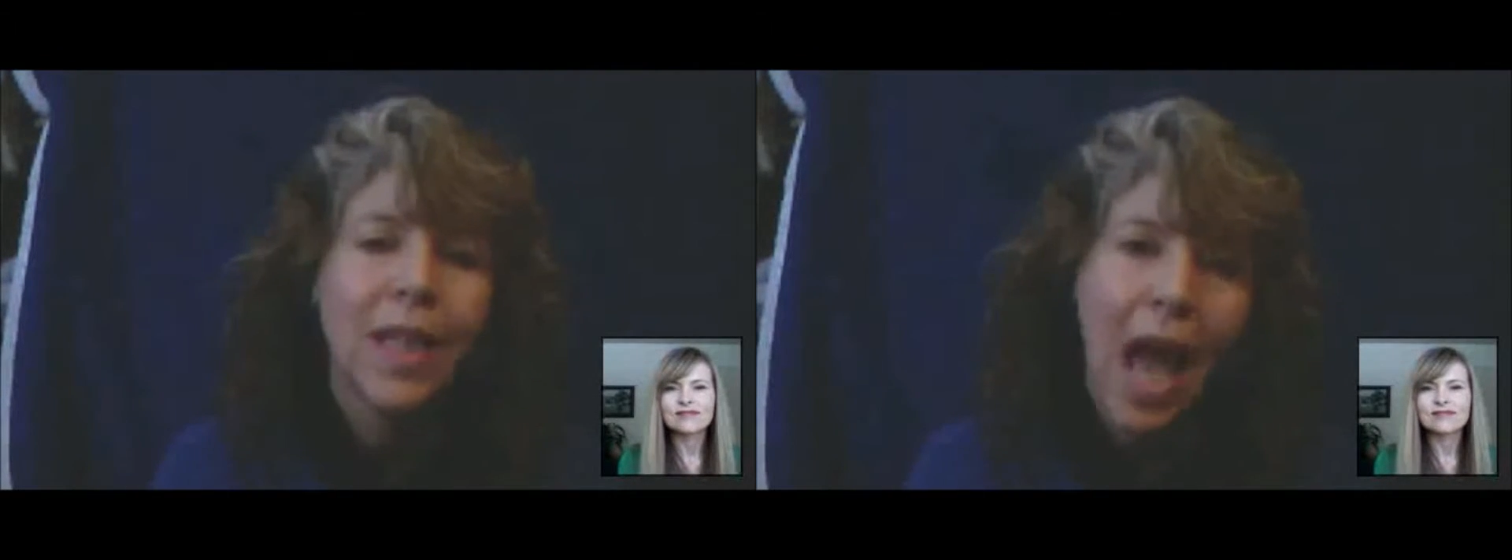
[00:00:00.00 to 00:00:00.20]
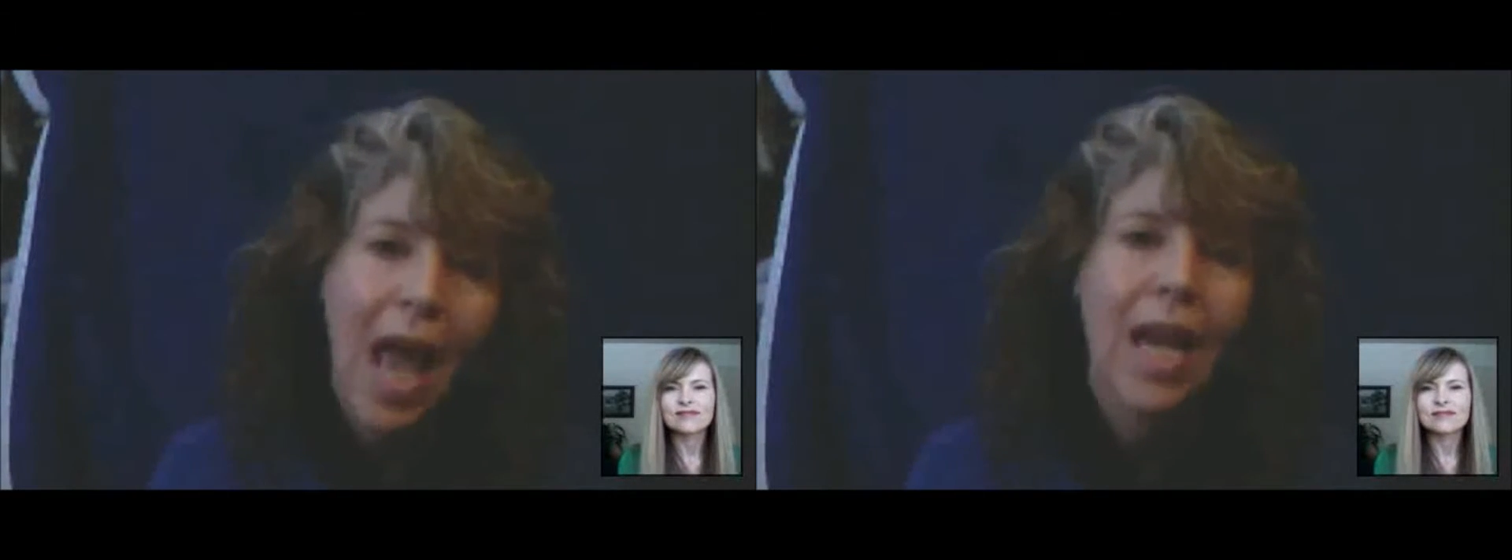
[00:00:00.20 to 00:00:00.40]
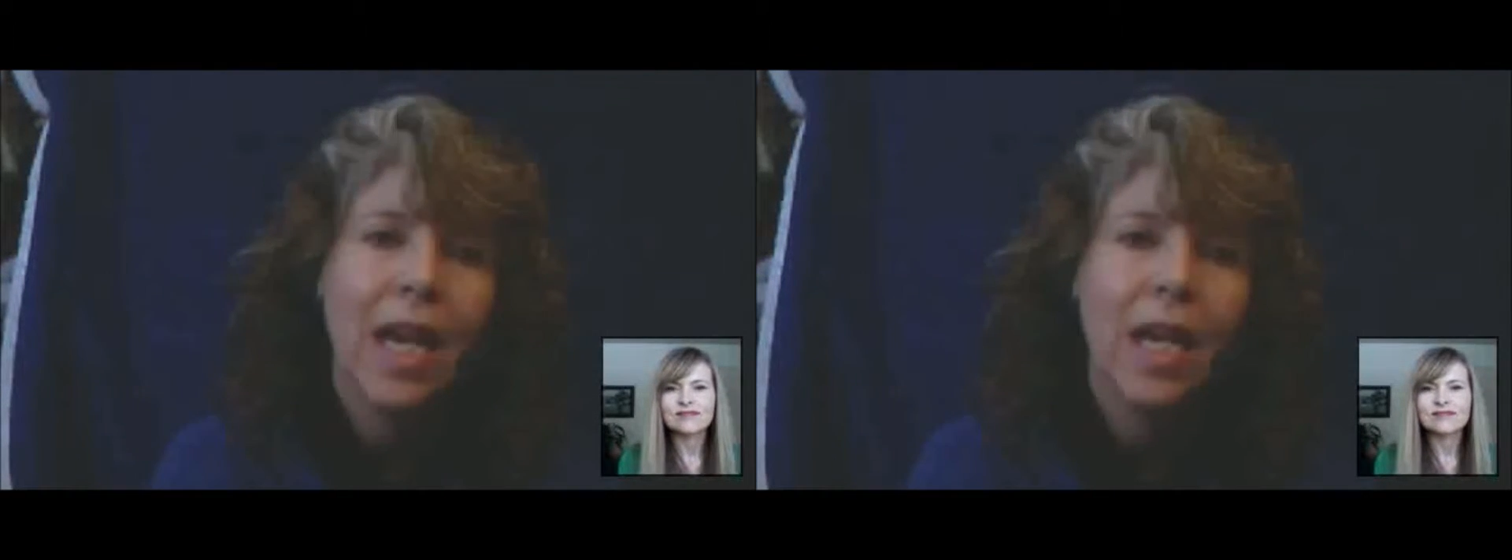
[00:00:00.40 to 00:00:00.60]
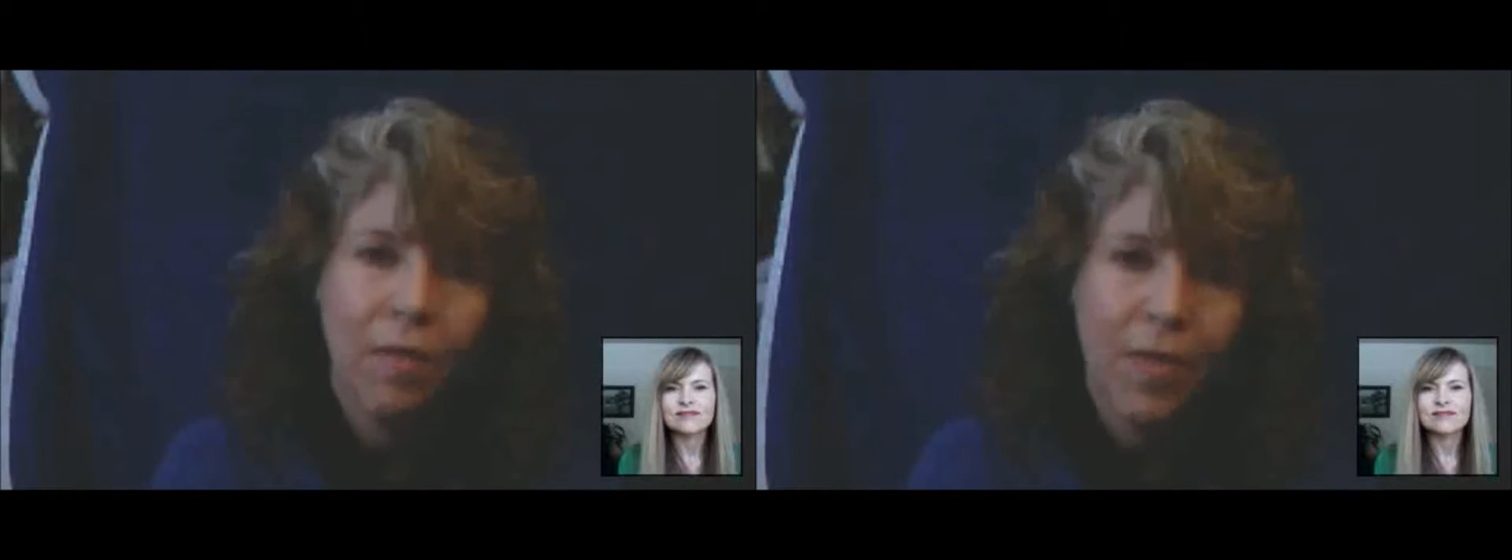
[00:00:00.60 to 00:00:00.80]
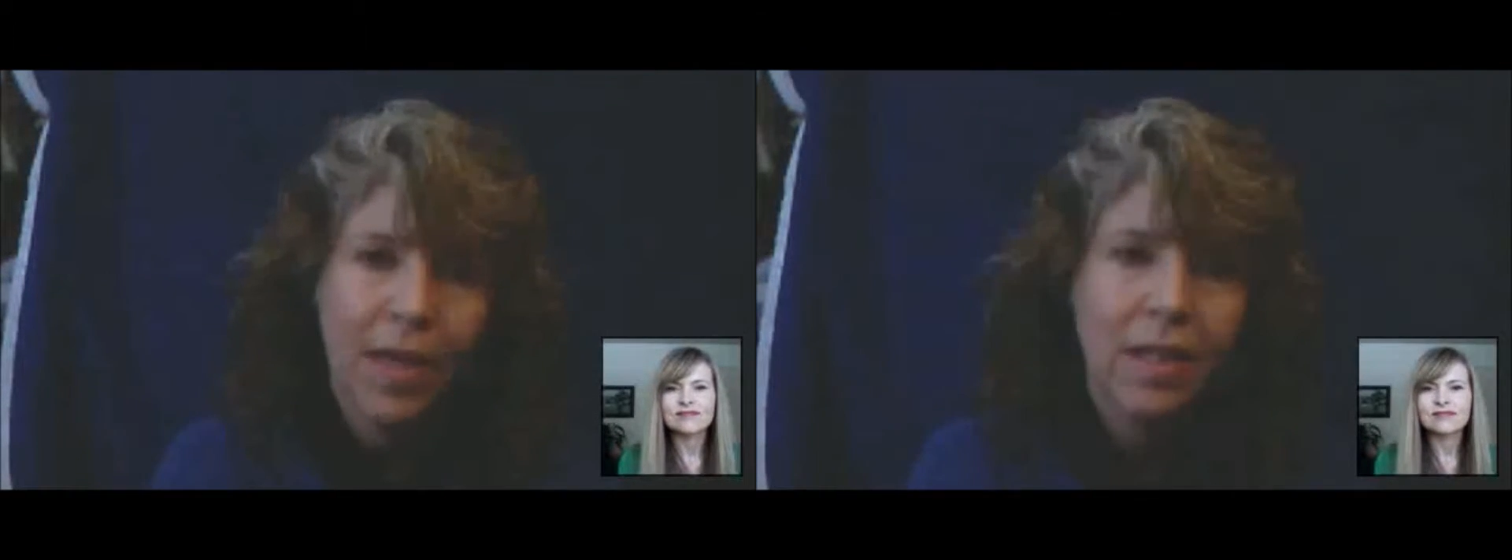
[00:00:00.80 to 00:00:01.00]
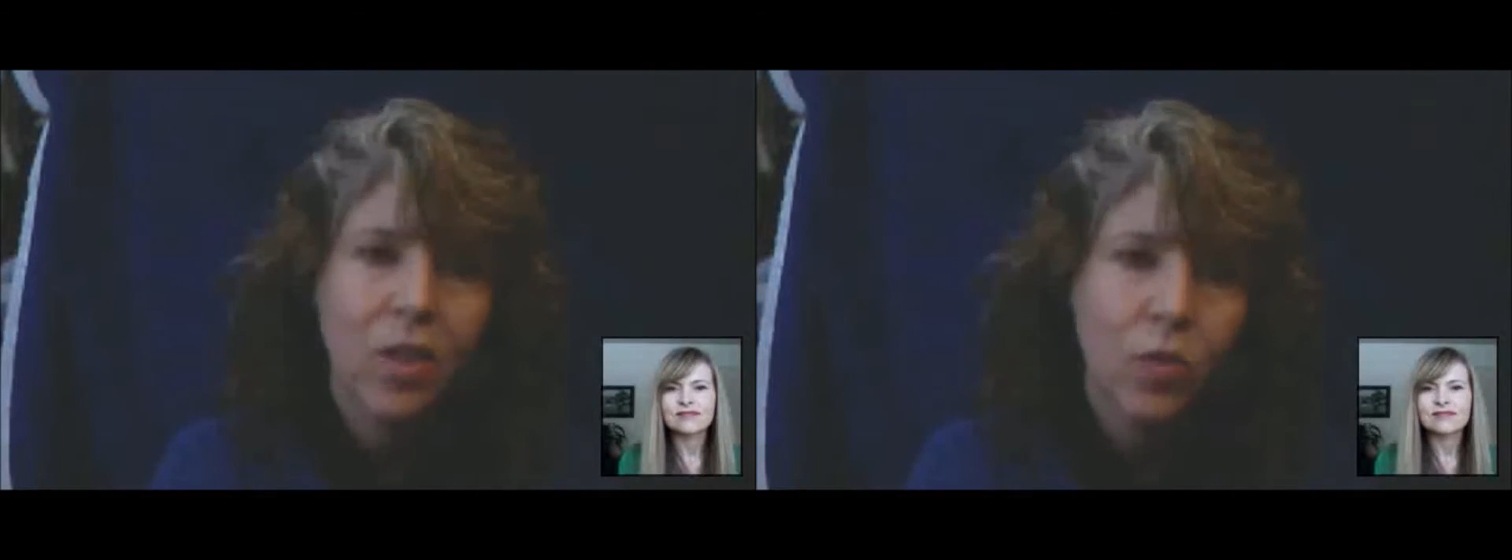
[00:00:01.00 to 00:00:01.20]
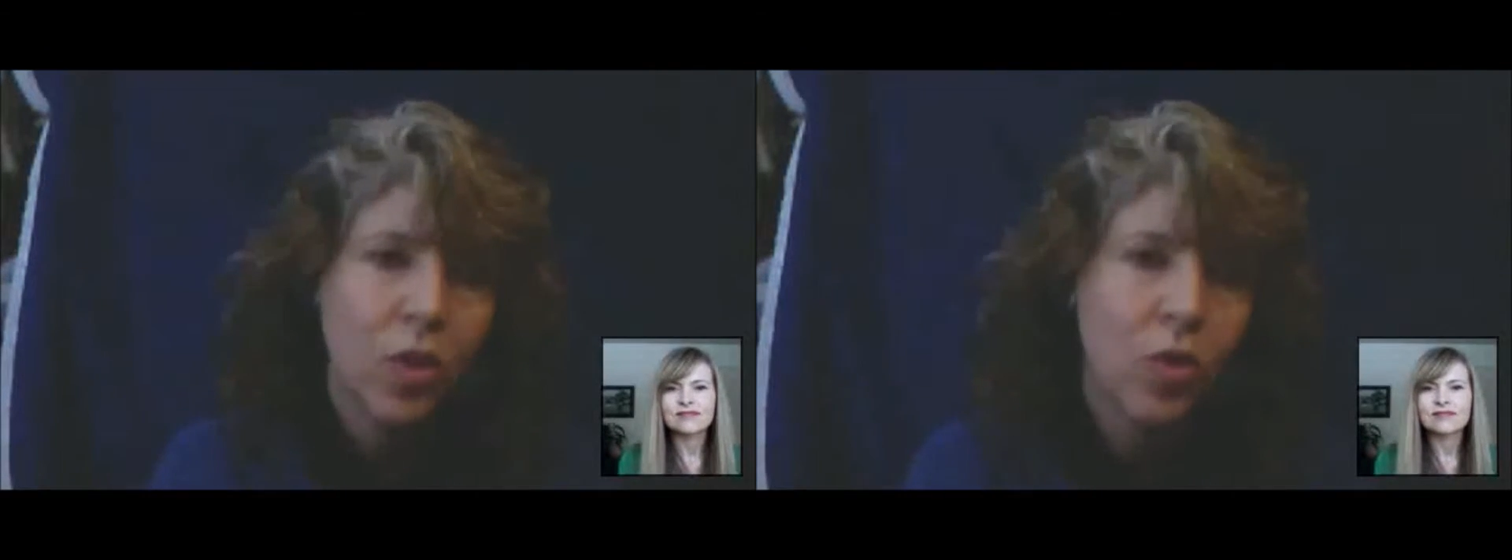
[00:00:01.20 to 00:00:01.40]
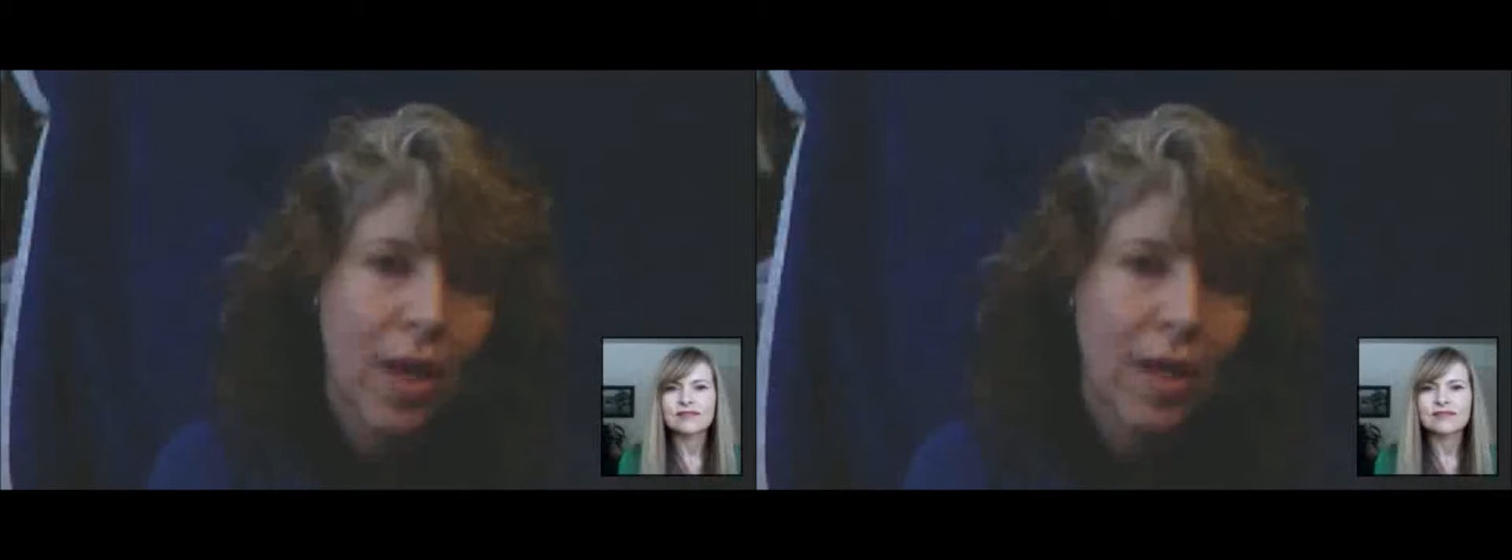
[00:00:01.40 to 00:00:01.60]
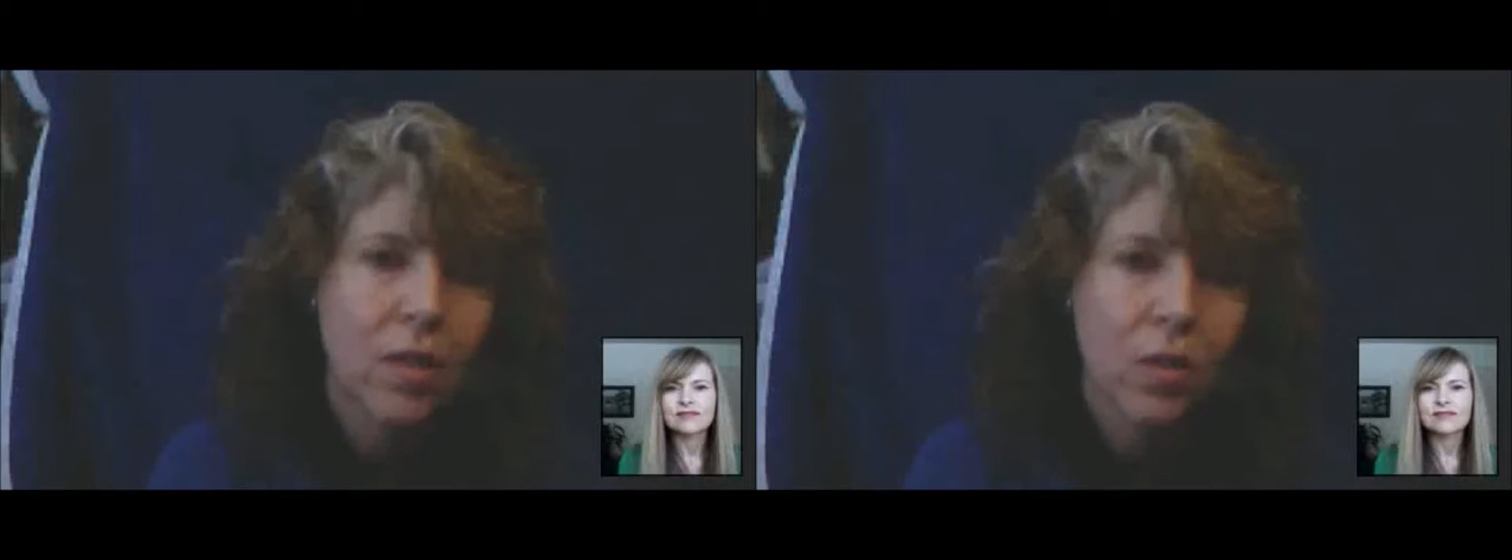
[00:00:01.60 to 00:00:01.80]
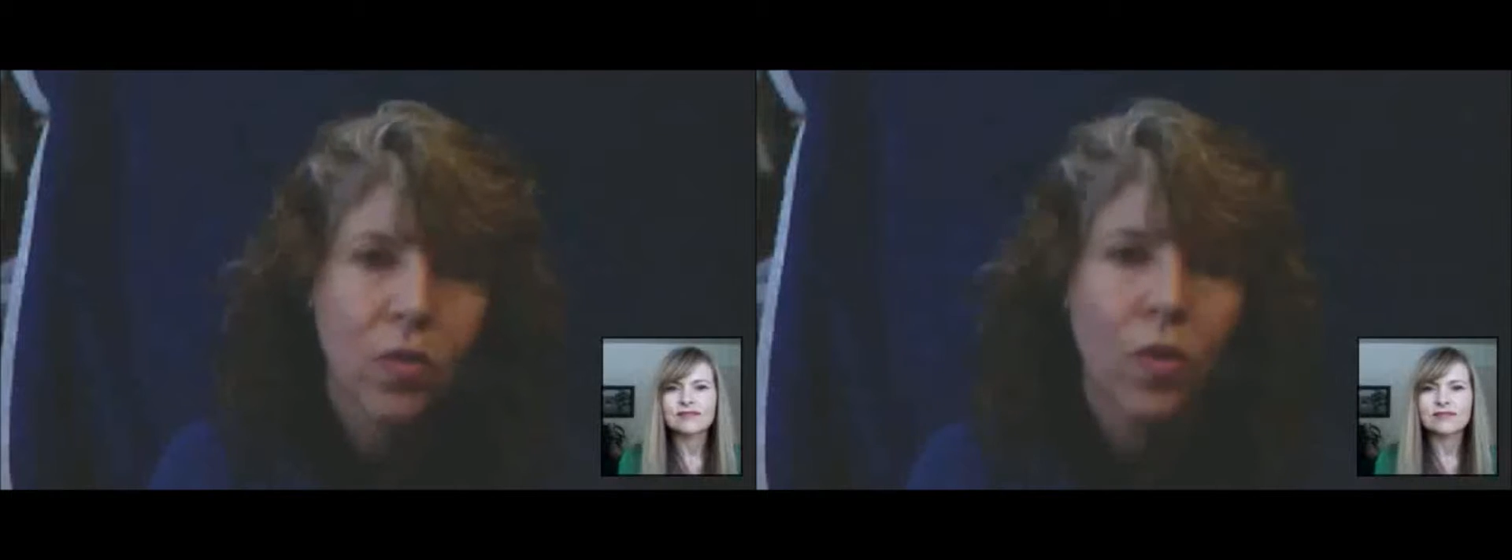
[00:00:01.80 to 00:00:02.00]
line of things to
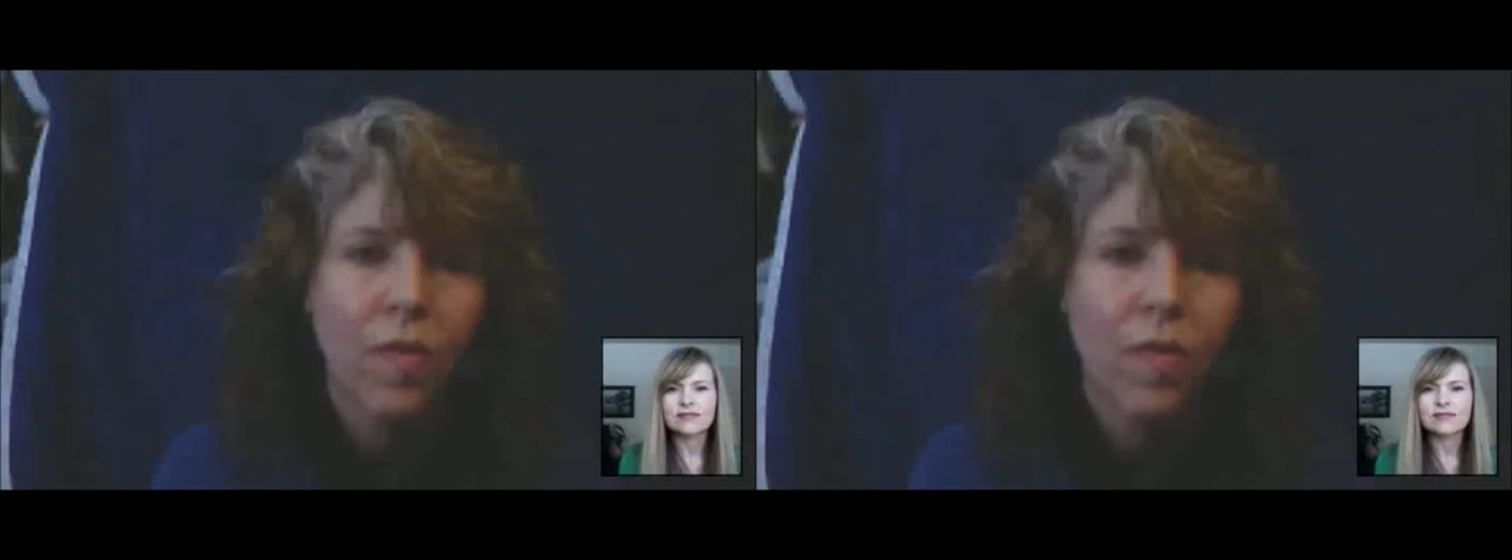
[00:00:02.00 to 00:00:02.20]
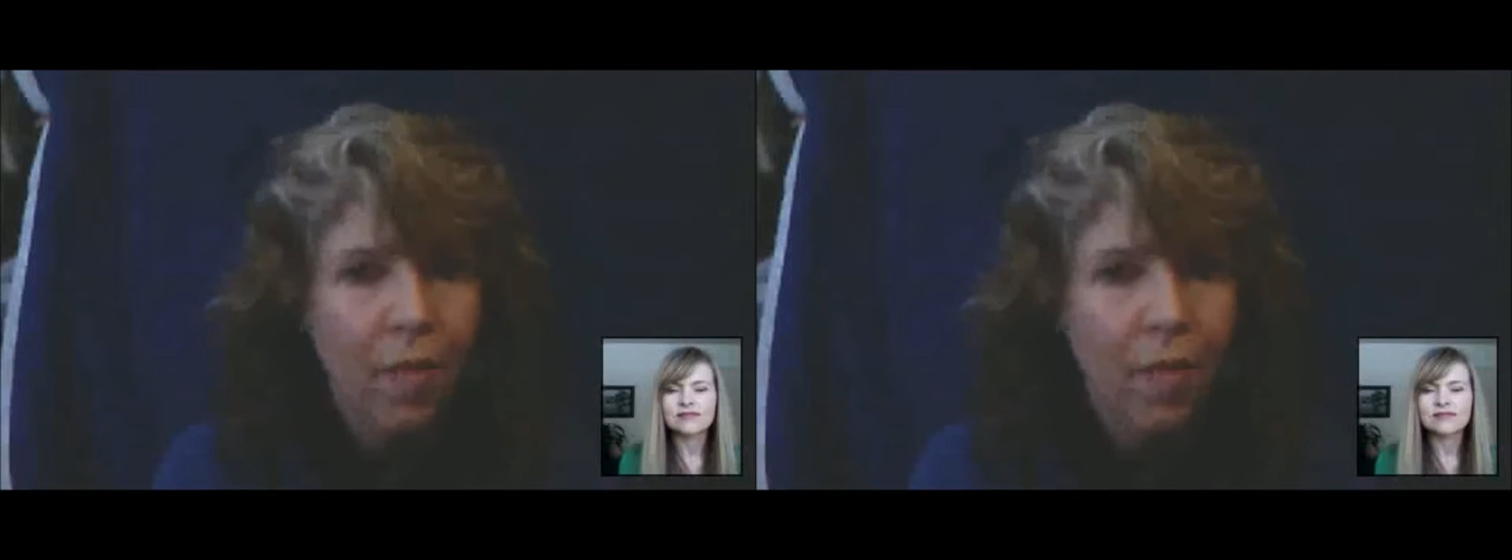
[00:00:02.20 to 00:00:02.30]
address the sort of